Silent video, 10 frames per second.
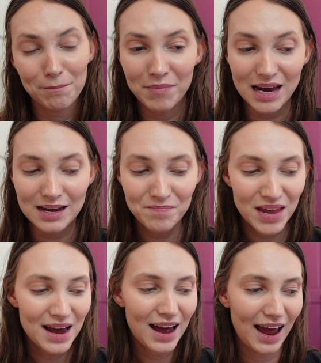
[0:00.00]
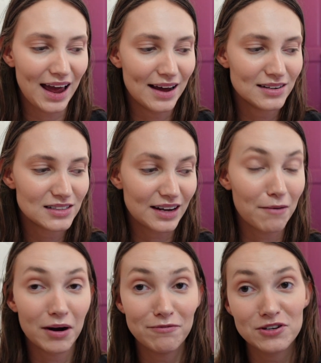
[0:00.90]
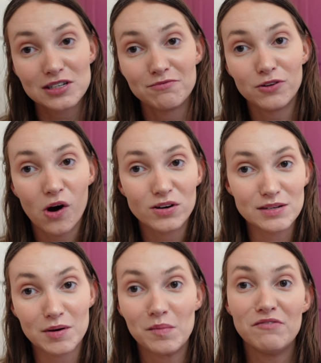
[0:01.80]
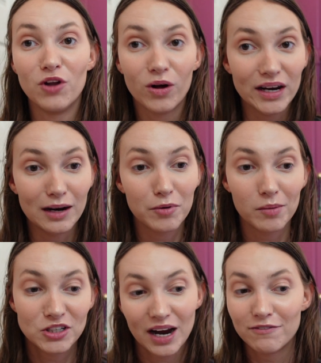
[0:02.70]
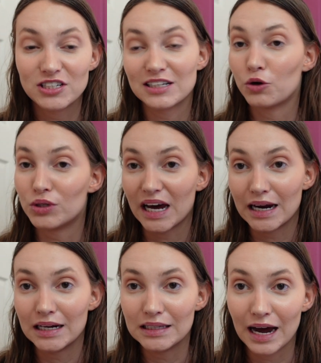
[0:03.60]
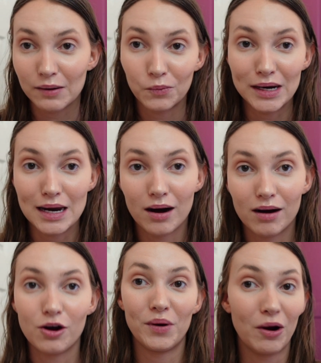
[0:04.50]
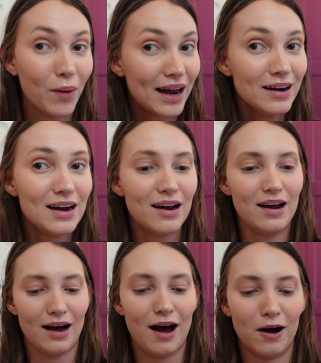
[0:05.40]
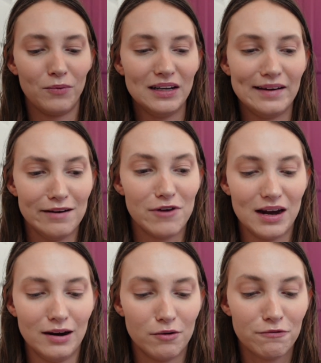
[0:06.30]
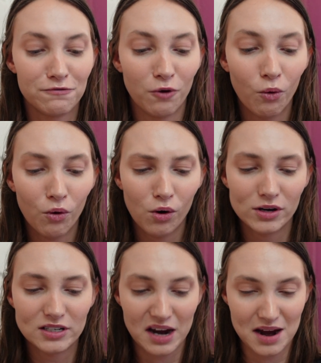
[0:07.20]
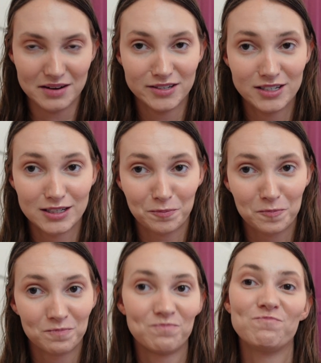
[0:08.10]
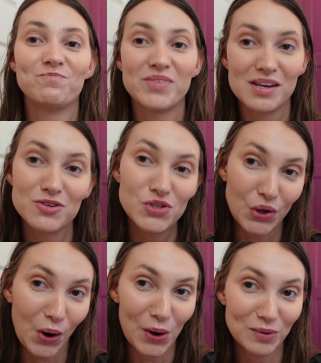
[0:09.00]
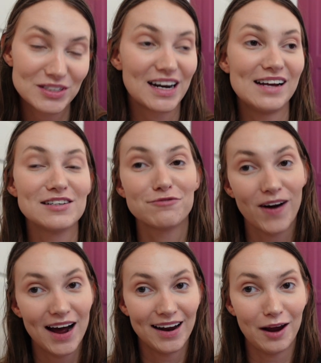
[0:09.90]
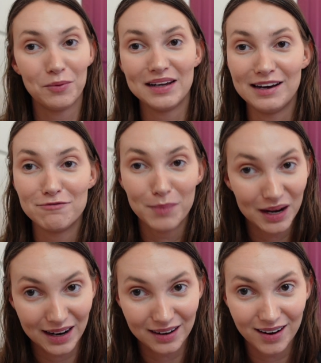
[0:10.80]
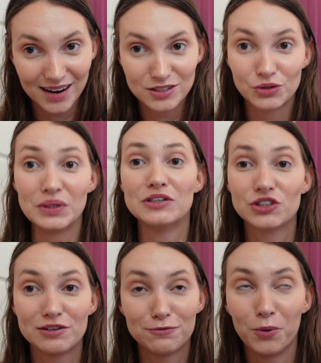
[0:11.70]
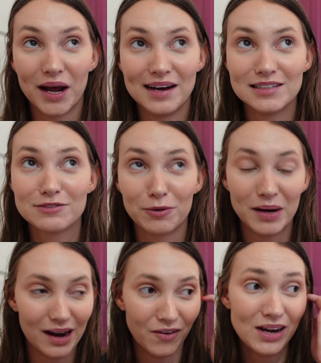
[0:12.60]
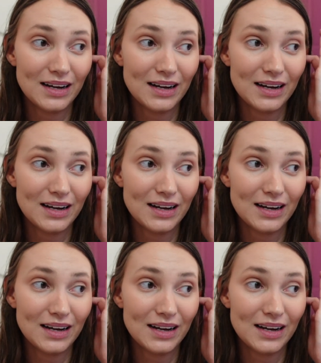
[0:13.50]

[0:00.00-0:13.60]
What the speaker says: me, and get ready for some vlogs. I'm gonna be vlogging pretty much every single day that we are going away. We leave in 4 days. So today is a Friday, we leave Monday night, so literally 4 days from now.